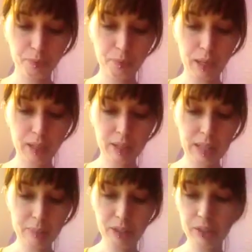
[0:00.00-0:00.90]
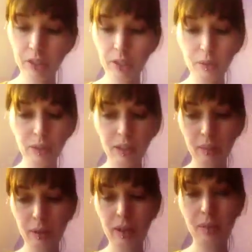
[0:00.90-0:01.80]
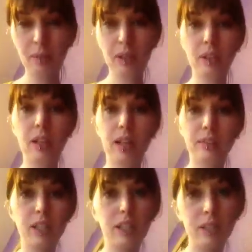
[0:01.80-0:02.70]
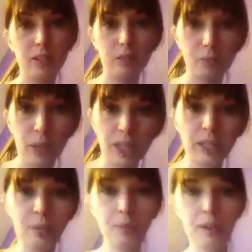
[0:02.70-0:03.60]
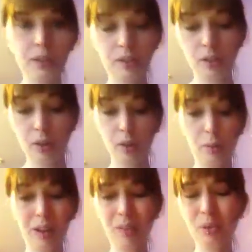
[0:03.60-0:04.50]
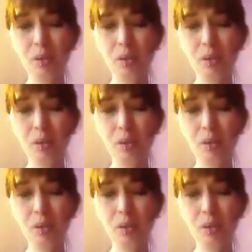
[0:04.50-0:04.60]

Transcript: by the time I started using them on him, he kind of did his little weight dip and then started going back up,